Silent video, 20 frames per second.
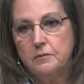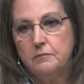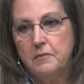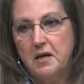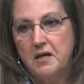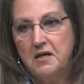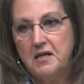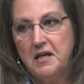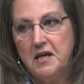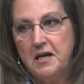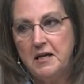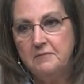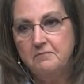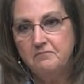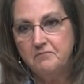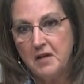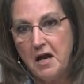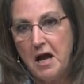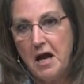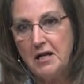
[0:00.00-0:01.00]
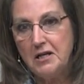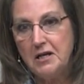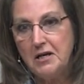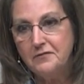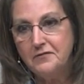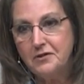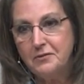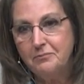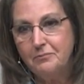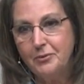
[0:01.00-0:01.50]
Again, I
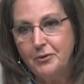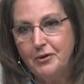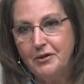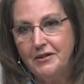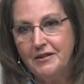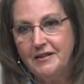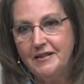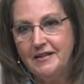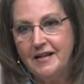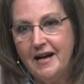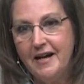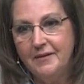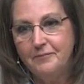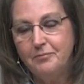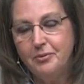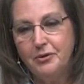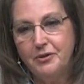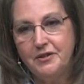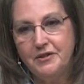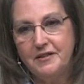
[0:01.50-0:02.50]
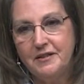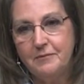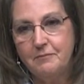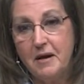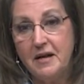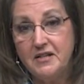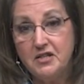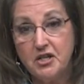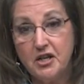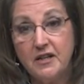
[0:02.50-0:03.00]
love to boil it. I put it in
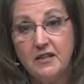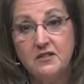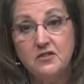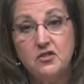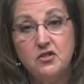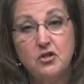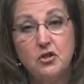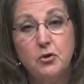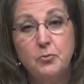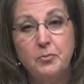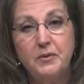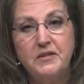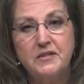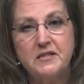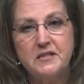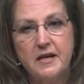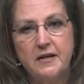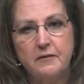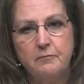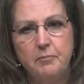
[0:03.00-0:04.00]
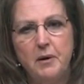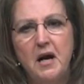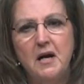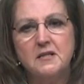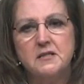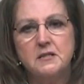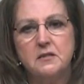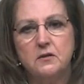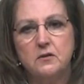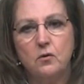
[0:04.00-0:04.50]
my chicken soup instead of
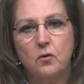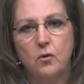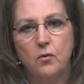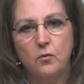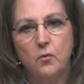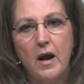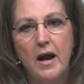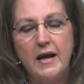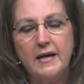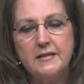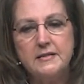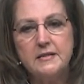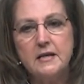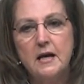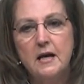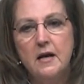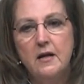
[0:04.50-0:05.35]
pasta or rice.